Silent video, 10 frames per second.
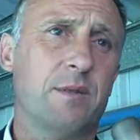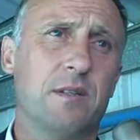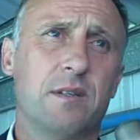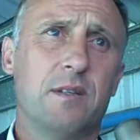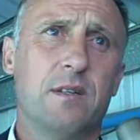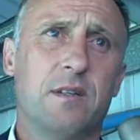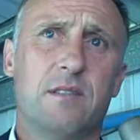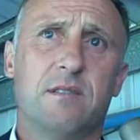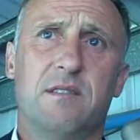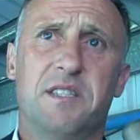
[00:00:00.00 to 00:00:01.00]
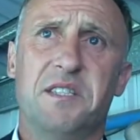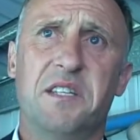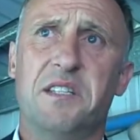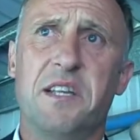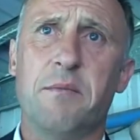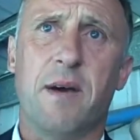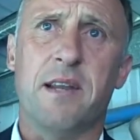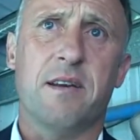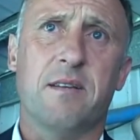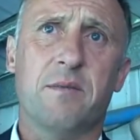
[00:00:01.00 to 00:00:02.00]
but it didn't matter.